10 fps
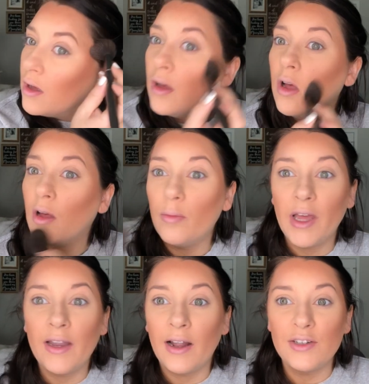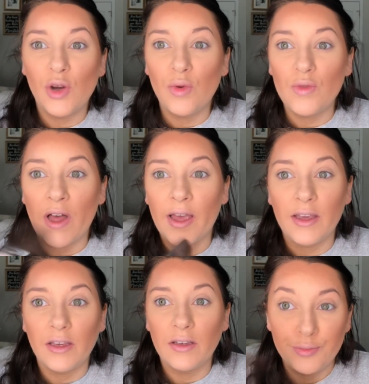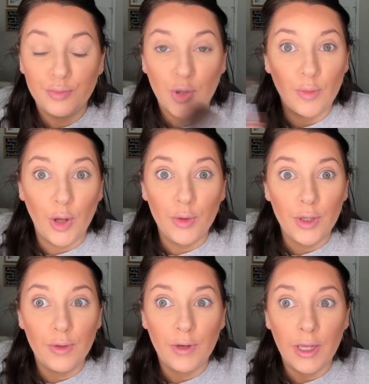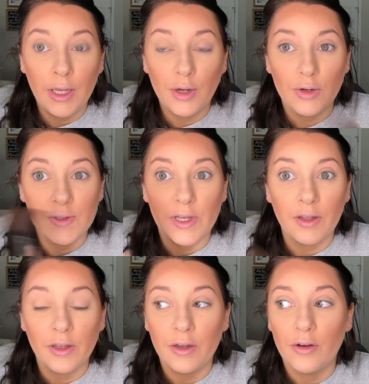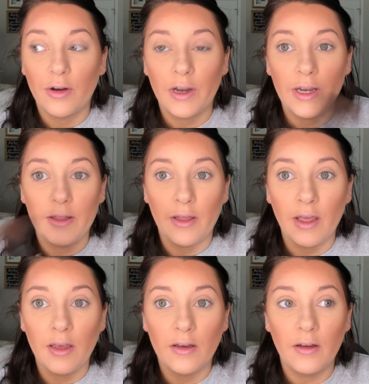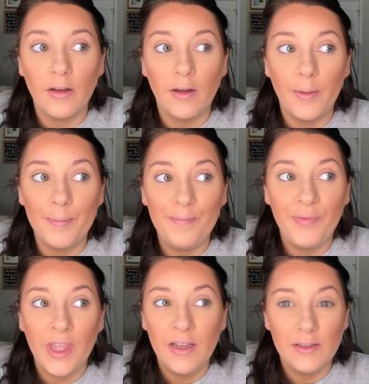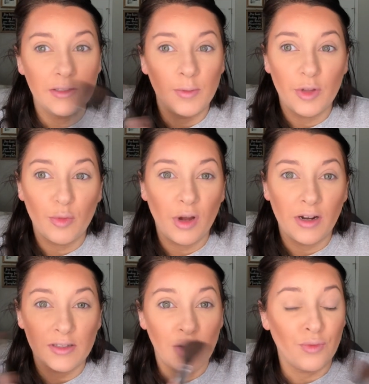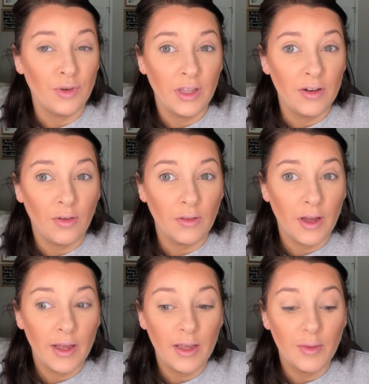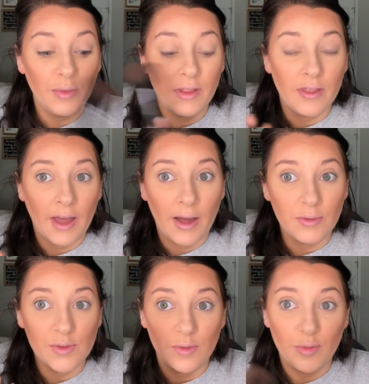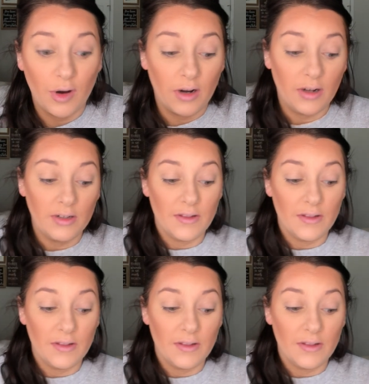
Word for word: Um, and I don't like promote Younique or sell it or anything. Um, some of their products I really don't like, but that was one product